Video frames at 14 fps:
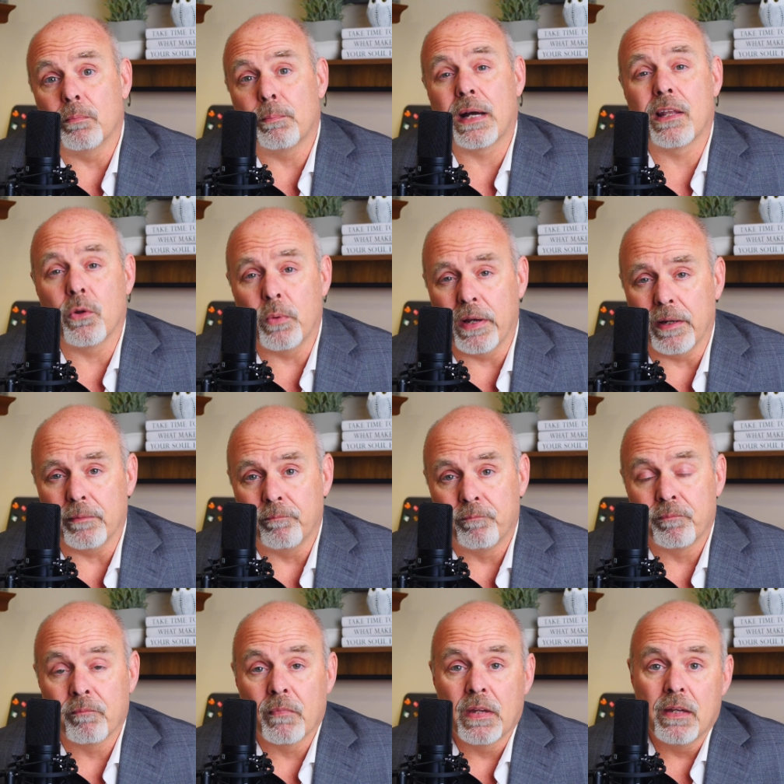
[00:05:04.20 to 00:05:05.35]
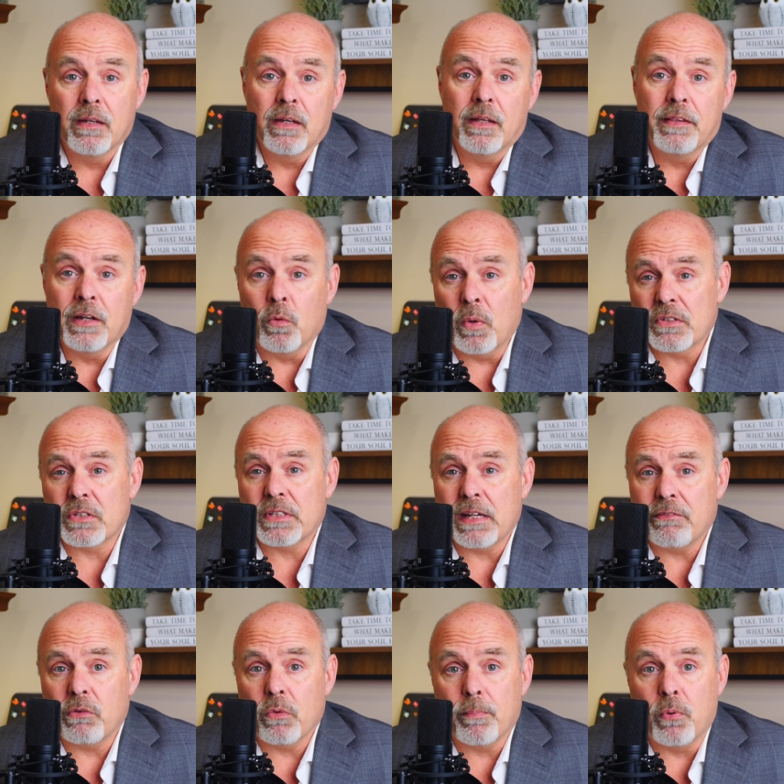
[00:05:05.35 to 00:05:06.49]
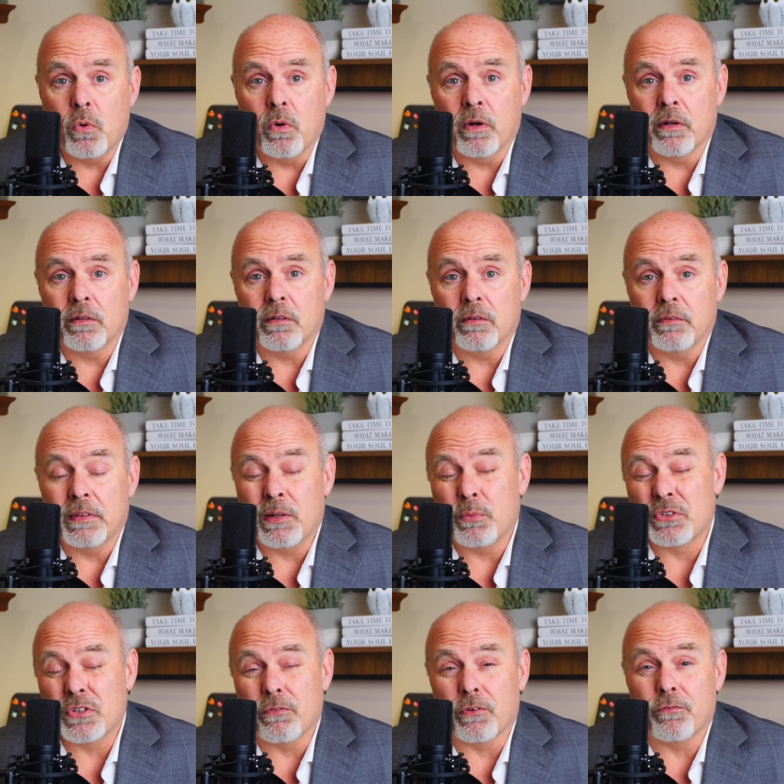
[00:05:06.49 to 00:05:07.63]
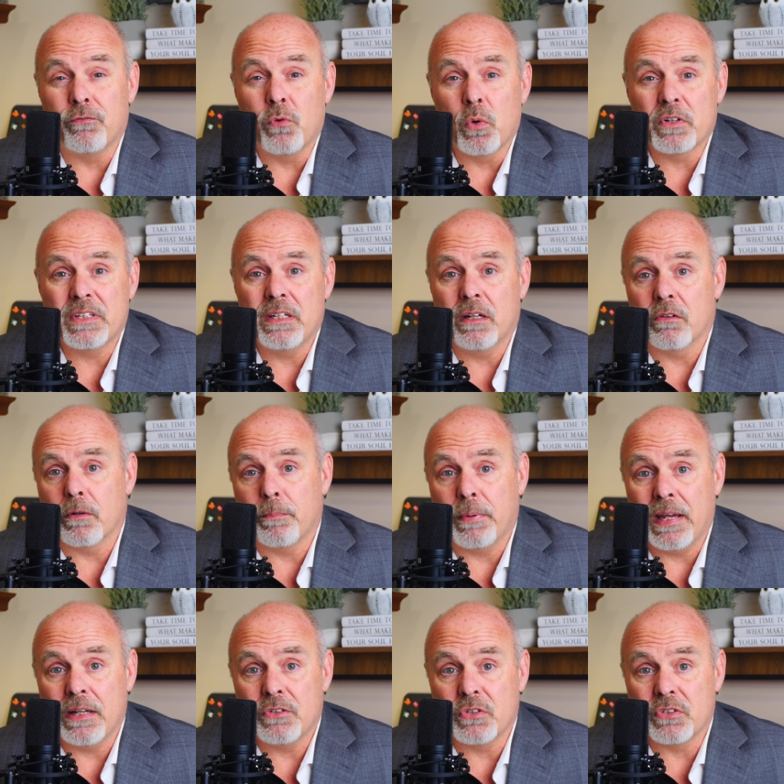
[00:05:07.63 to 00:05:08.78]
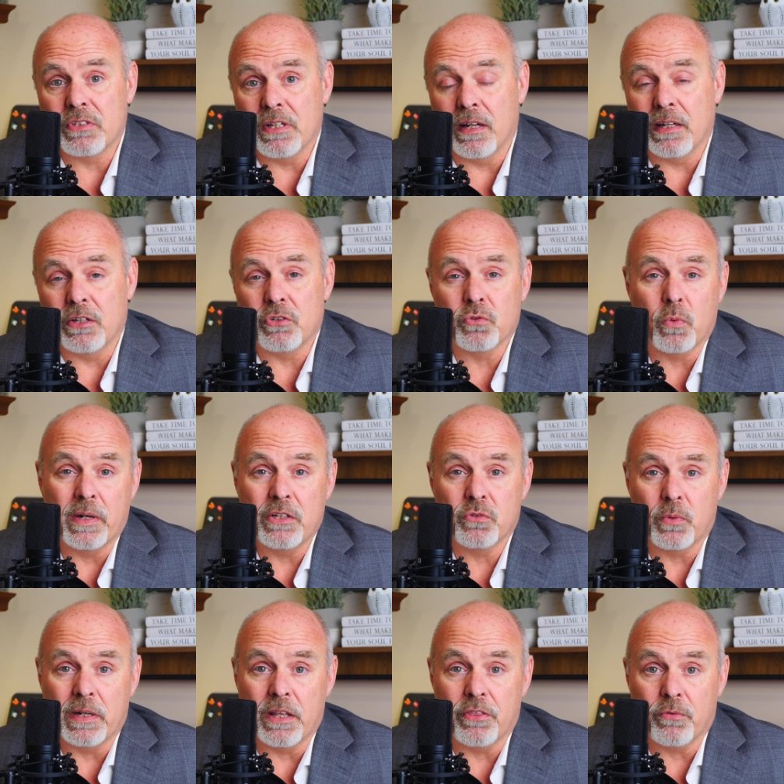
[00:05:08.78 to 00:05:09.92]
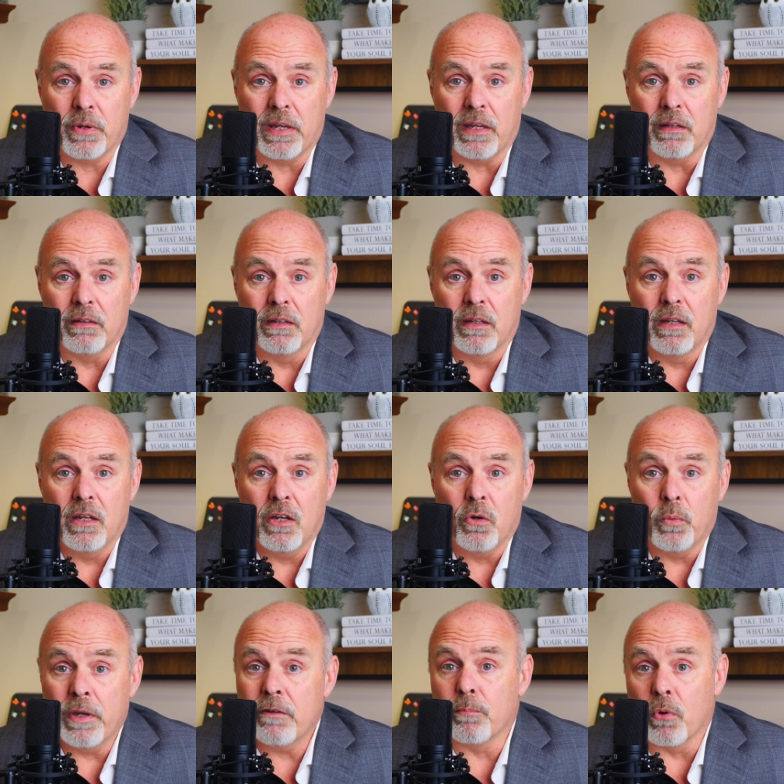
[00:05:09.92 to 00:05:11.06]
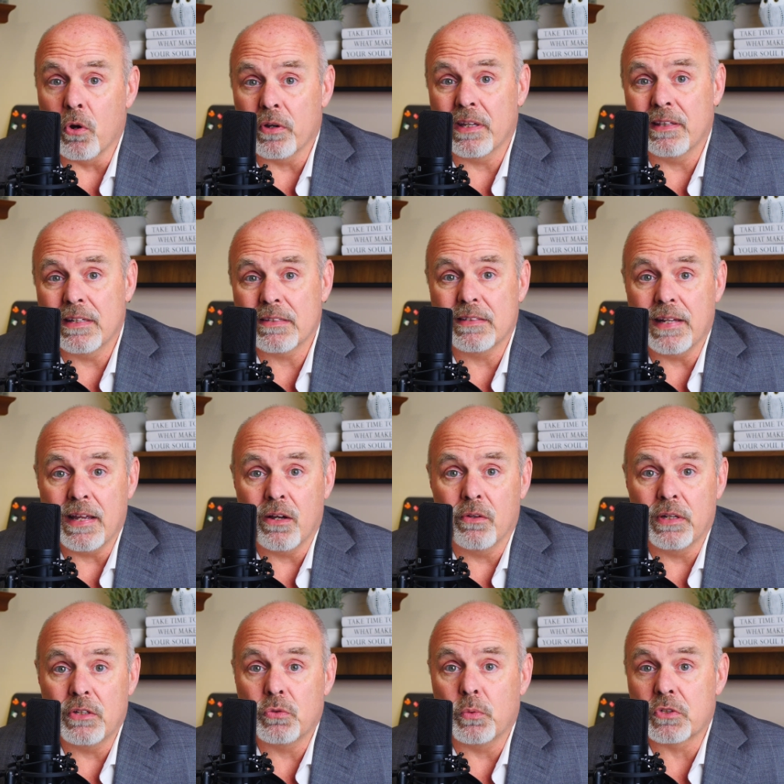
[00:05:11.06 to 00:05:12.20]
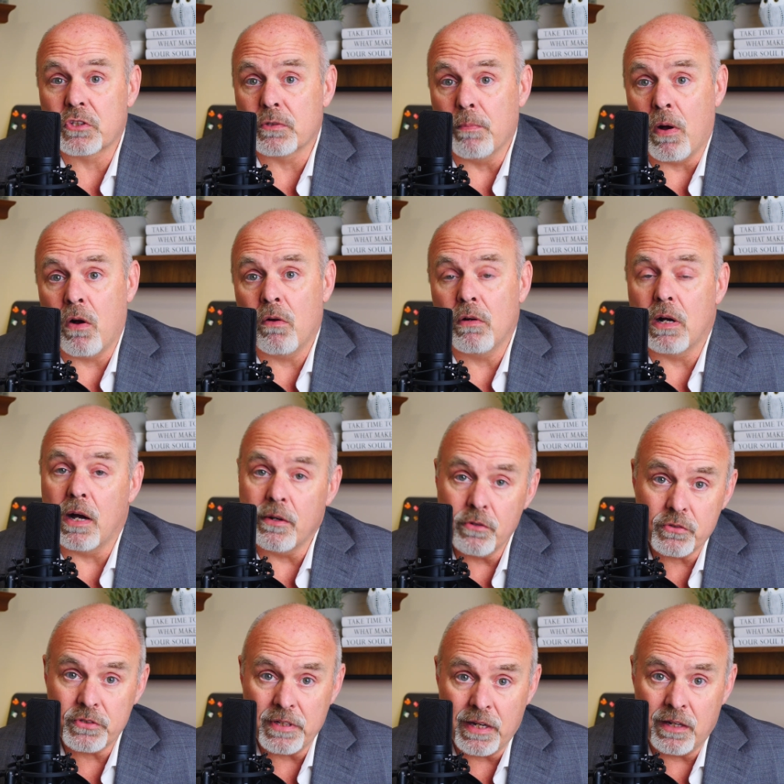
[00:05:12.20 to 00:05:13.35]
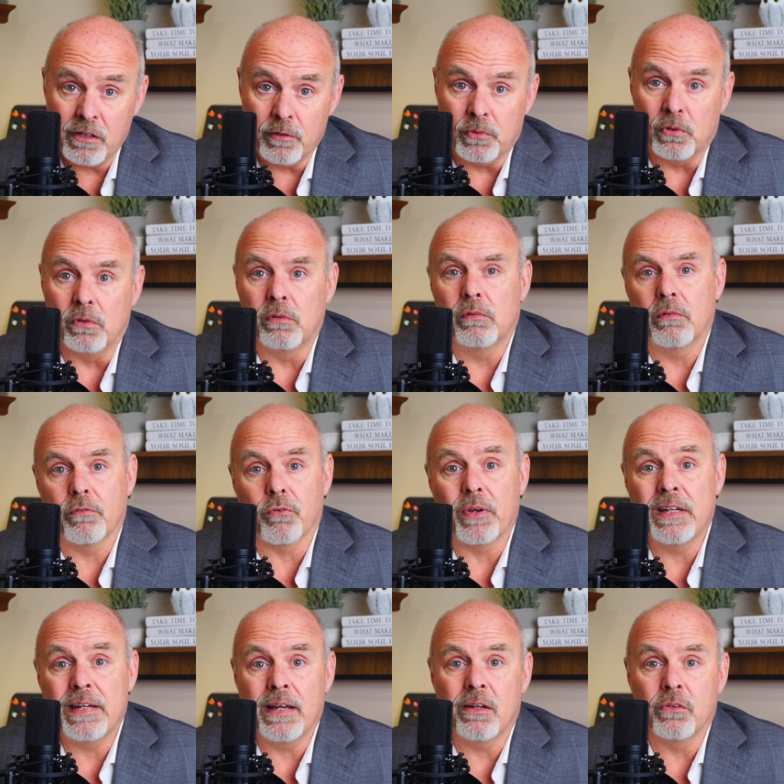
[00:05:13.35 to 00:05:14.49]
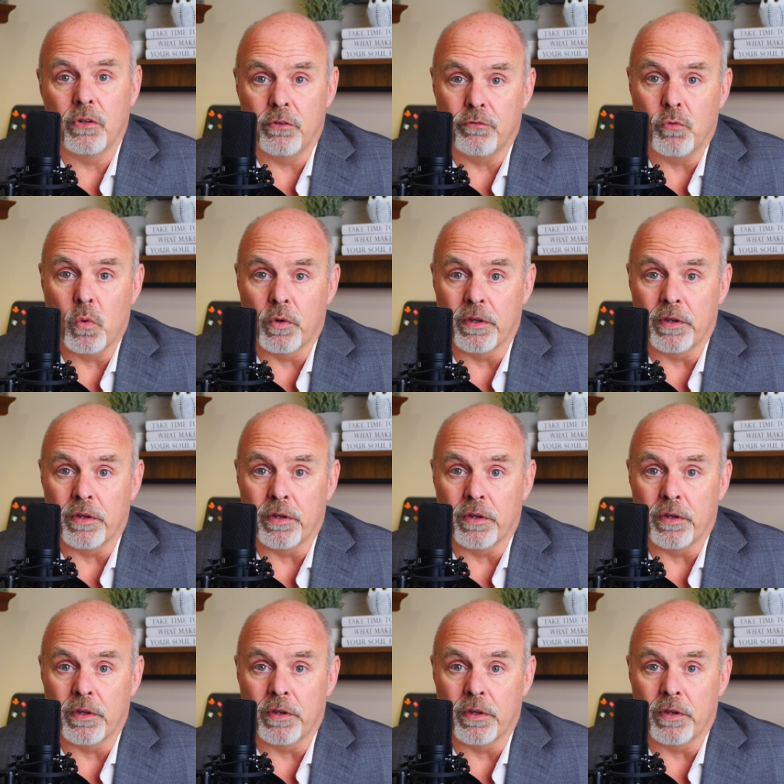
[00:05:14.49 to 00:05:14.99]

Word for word: by the way, there was a safety report that was over fourteen hundred pages done in twenty twenty-three. We have broken this down into a small, understandable, free download for